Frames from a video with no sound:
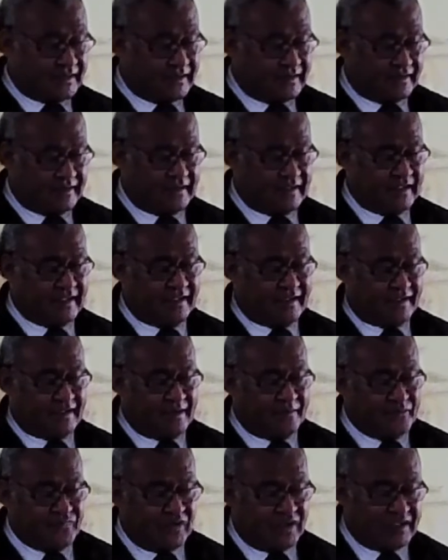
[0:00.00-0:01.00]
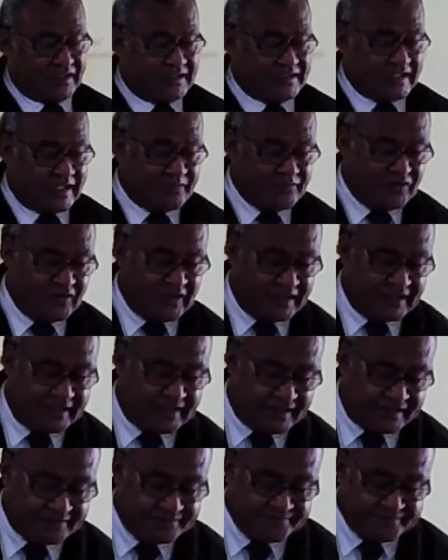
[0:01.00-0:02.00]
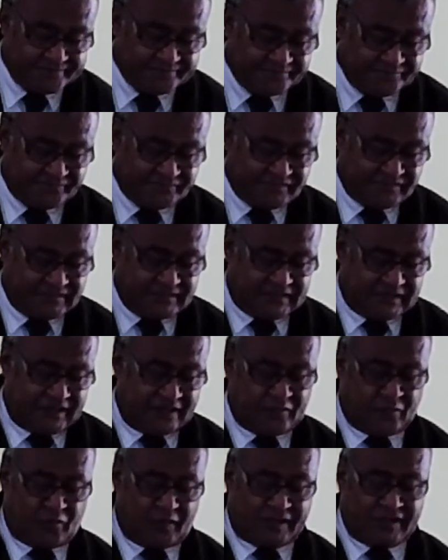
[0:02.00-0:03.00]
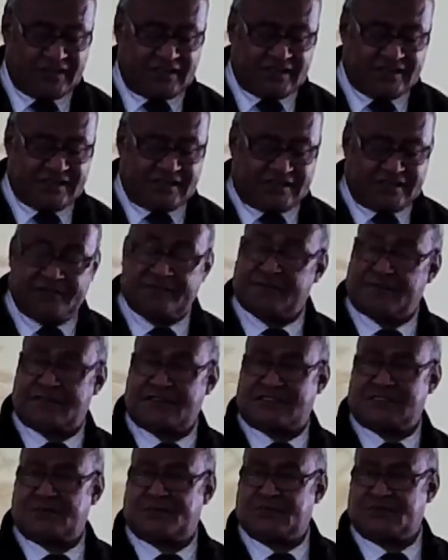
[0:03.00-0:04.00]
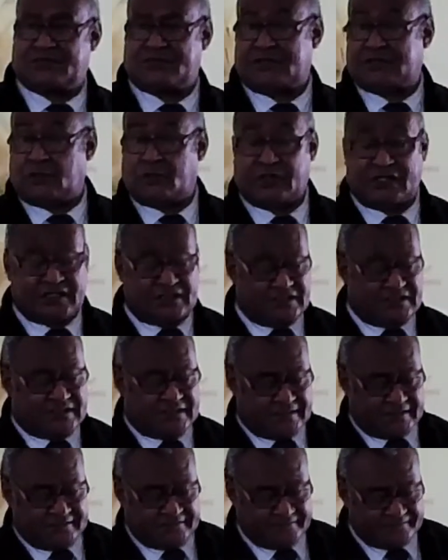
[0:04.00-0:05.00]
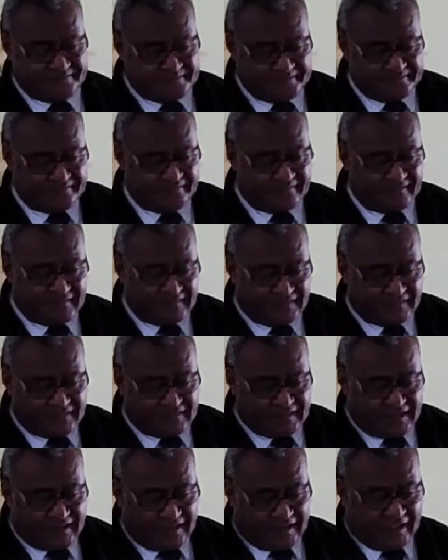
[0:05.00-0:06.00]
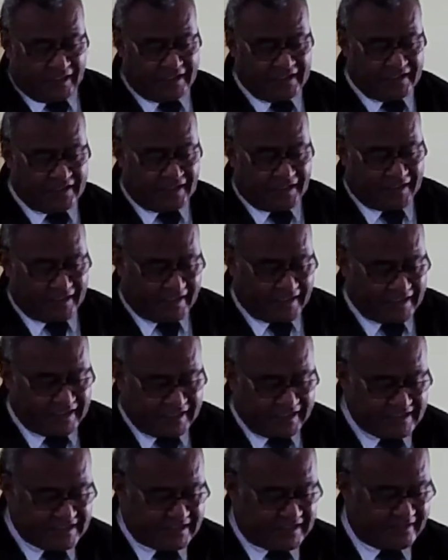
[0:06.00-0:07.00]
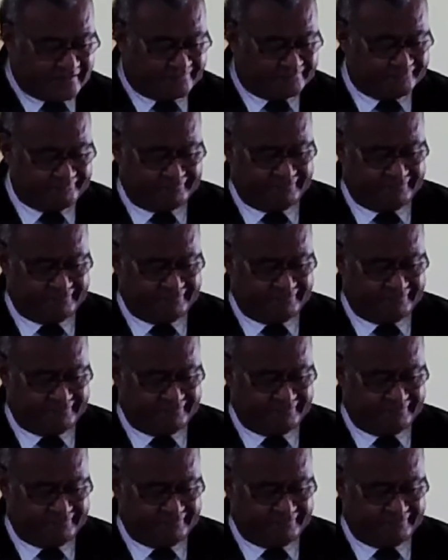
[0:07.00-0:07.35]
Na bulan da sang bulan kina. And what is the difference between the words hear and listen?